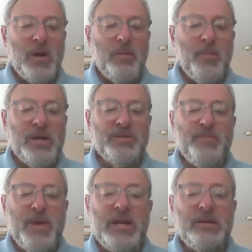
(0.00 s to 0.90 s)
Among his
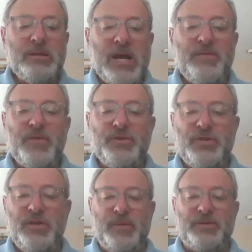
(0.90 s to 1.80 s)
many life
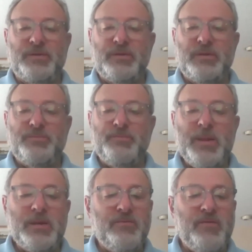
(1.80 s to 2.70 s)
achievements has been
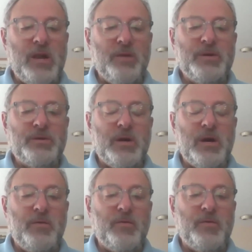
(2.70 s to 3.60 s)
the development
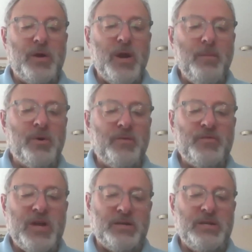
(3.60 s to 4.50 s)
of a number of
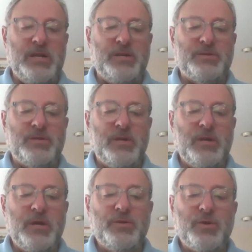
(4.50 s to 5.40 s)
techniques
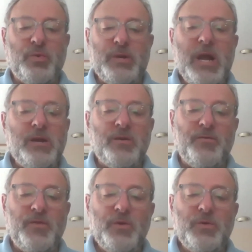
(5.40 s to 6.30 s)
to create
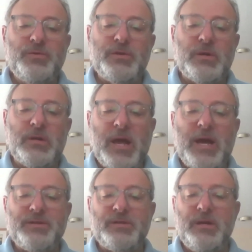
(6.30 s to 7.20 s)
fused
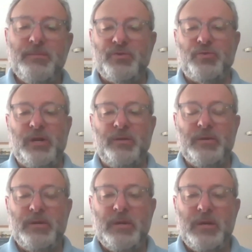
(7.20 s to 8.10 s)
glass imagery,
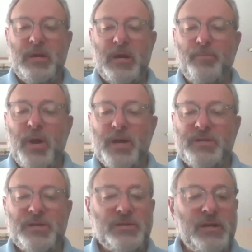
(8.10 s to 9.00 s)
a
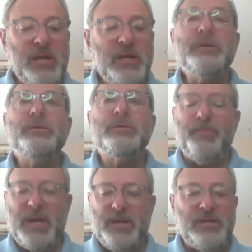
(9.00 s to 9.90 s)
process akin to
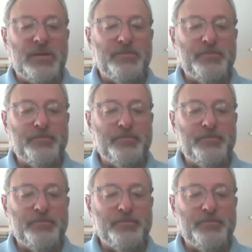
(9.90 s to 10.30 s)
painting.